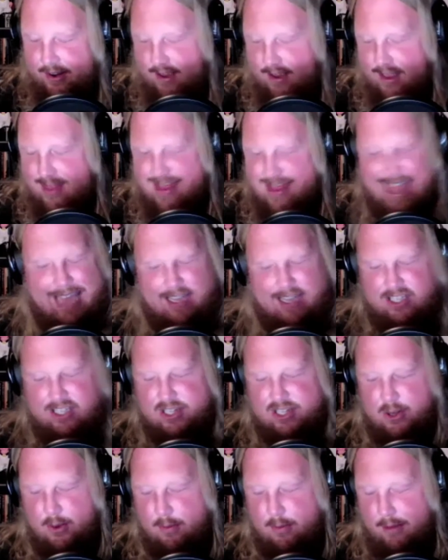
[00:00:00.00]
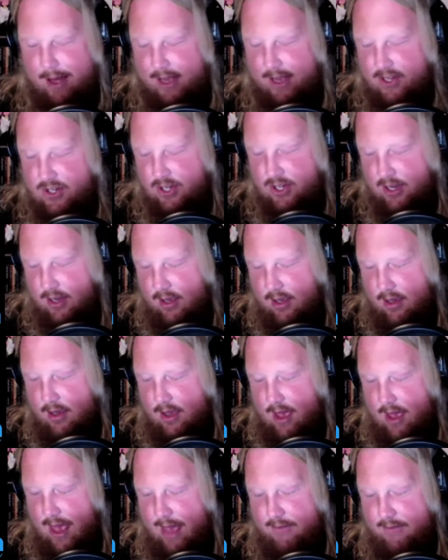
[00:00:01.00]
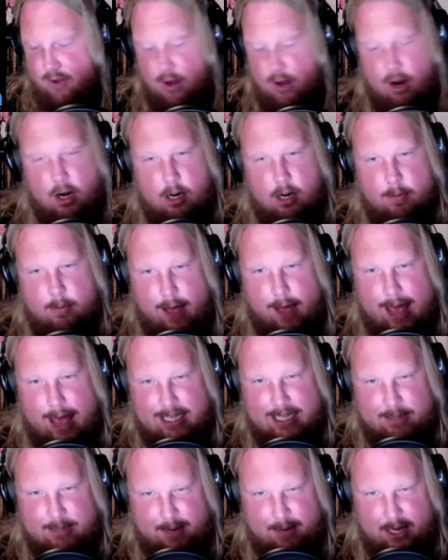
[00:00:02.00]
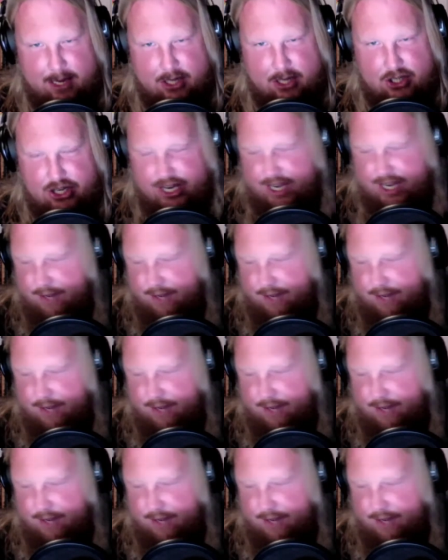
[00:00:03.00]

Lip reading: Thanks so much. Have you heard about SBG?